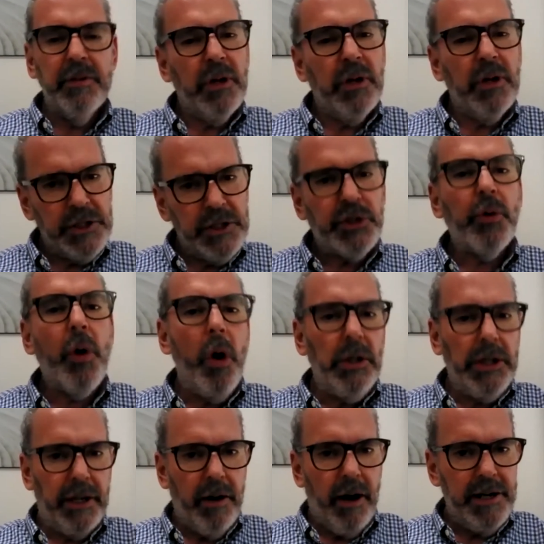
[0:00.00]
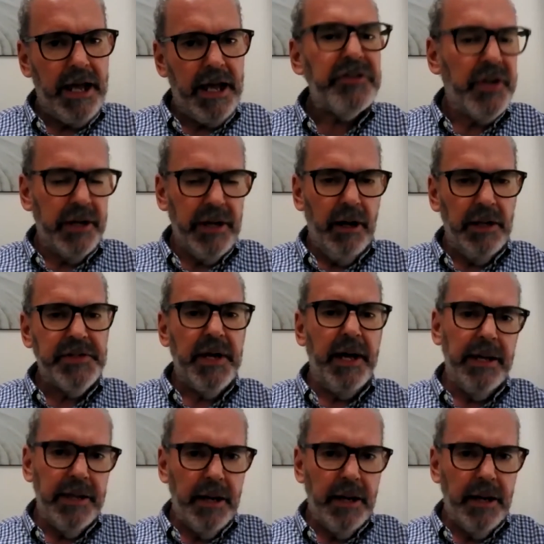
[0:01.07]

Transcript: controlling our destiny, I'll say.